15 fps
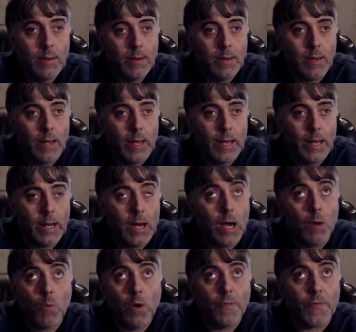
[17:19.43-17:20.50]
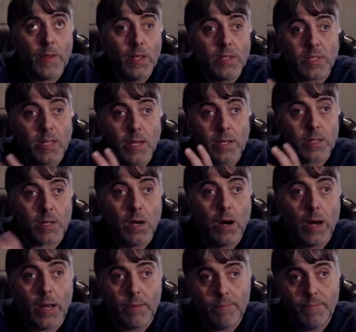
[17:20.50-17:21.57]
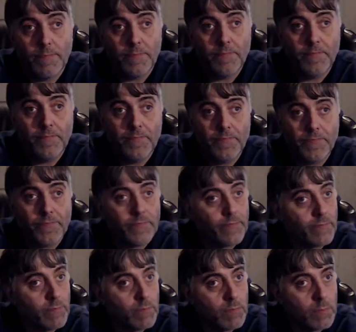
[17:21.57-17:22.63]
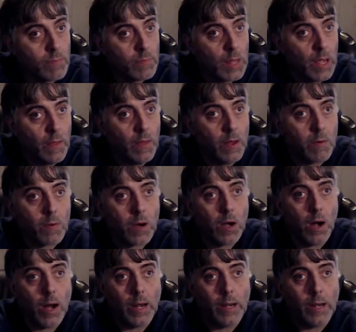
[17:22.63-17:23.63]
And I want these things gone. And they were gone.